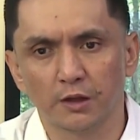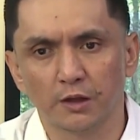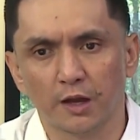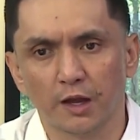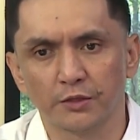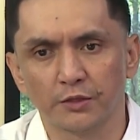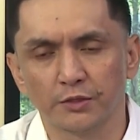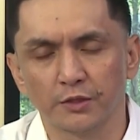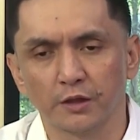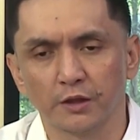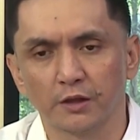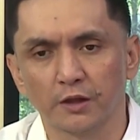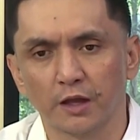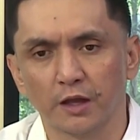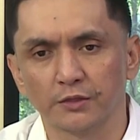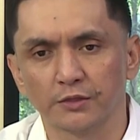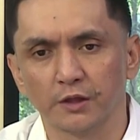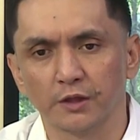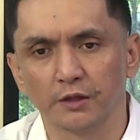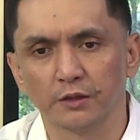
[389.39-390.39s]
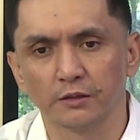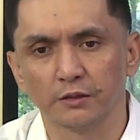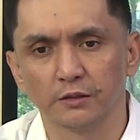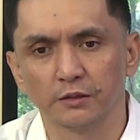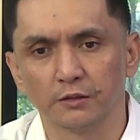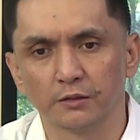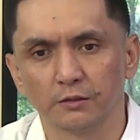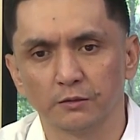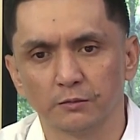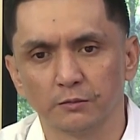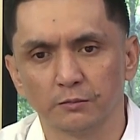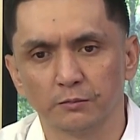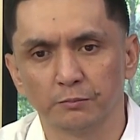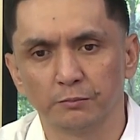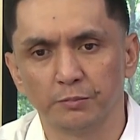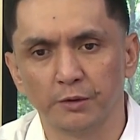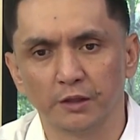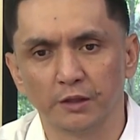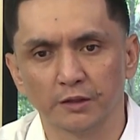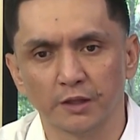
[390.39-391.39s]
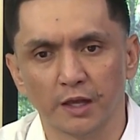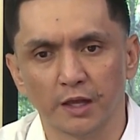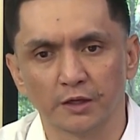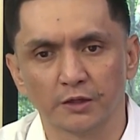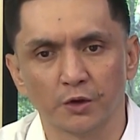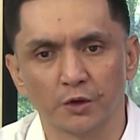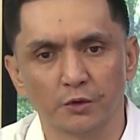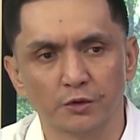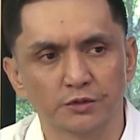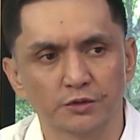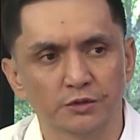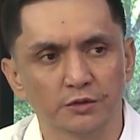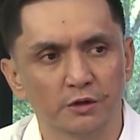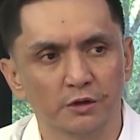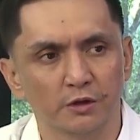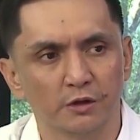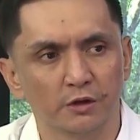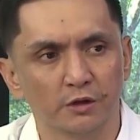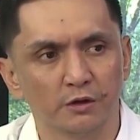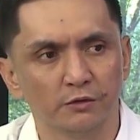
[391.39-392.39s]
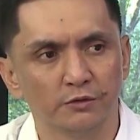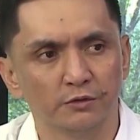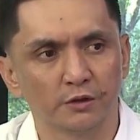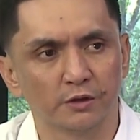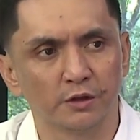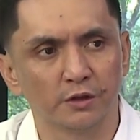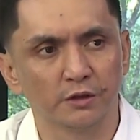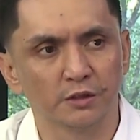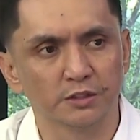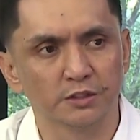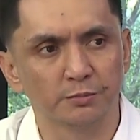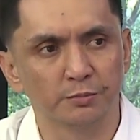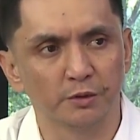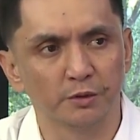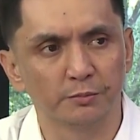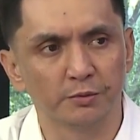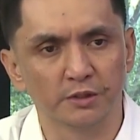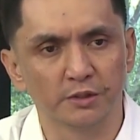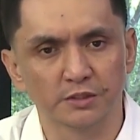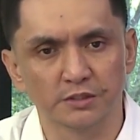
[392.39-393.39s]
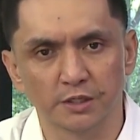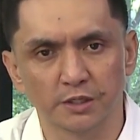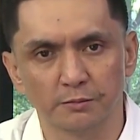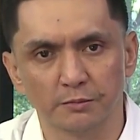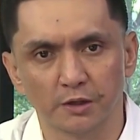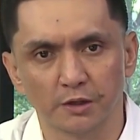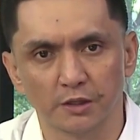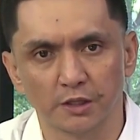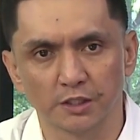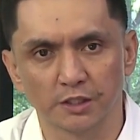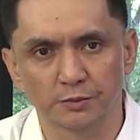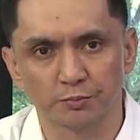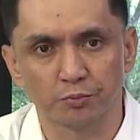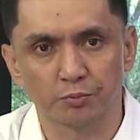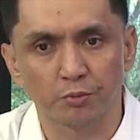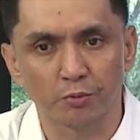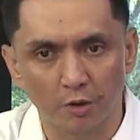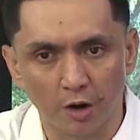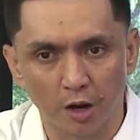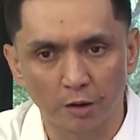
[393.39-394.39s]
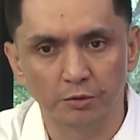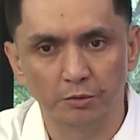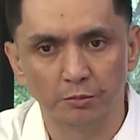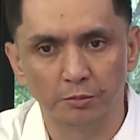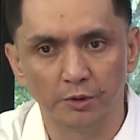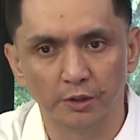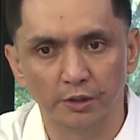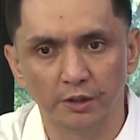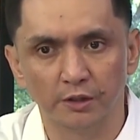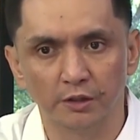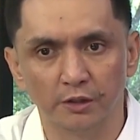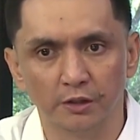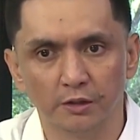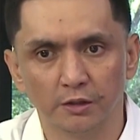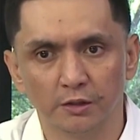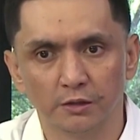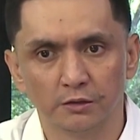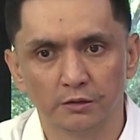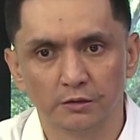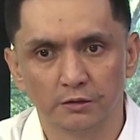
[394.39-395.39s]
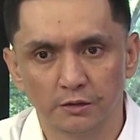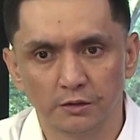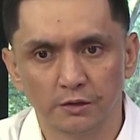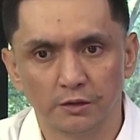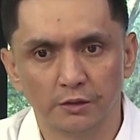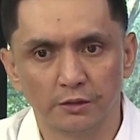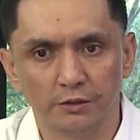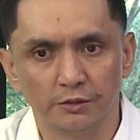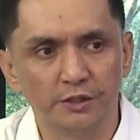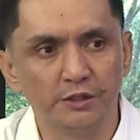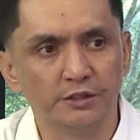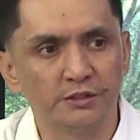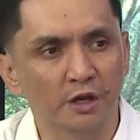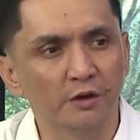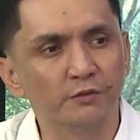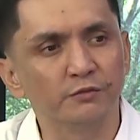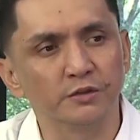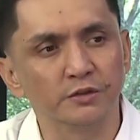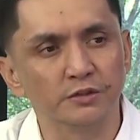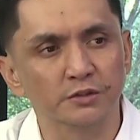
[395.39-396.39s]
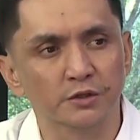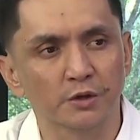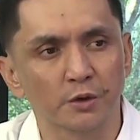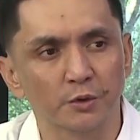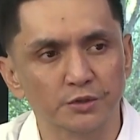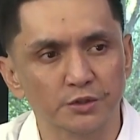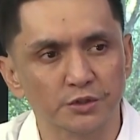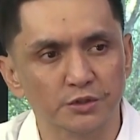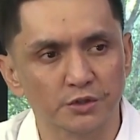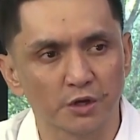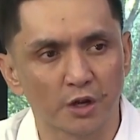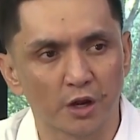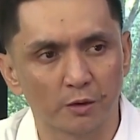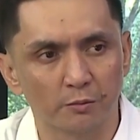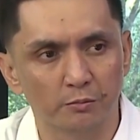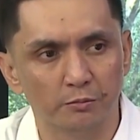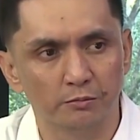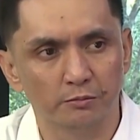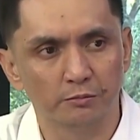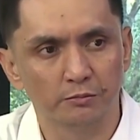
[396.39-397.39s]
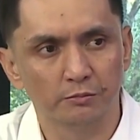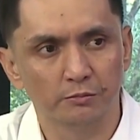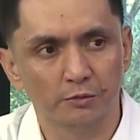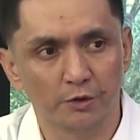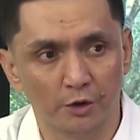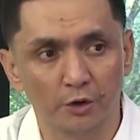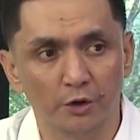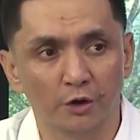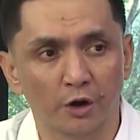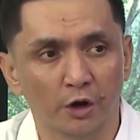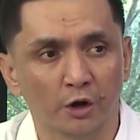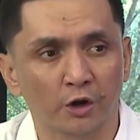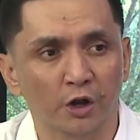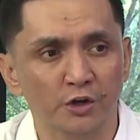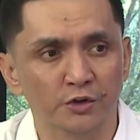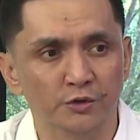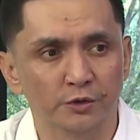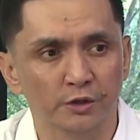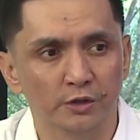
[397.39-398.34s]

think being the head coach of the Gilas Pilipinas team, it's probably the toughest coaching job here in our country.